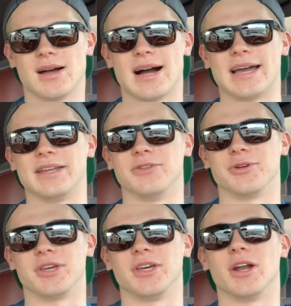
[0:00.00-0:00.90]
I'd either
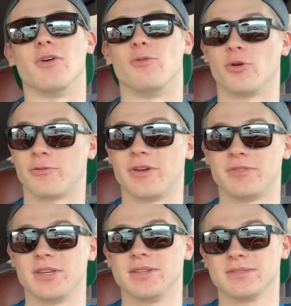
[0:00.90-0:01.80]
get a
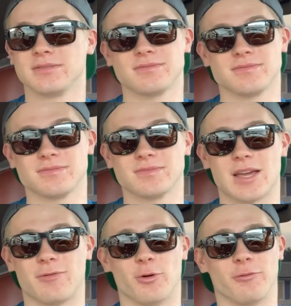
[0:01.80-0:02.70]
450,
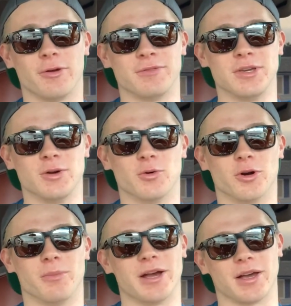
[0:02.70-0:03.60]
F450,
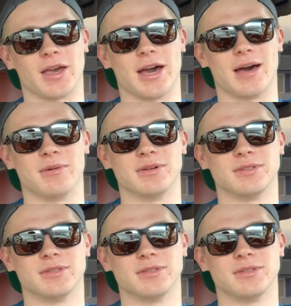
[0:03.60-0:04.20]
or a Mega Cab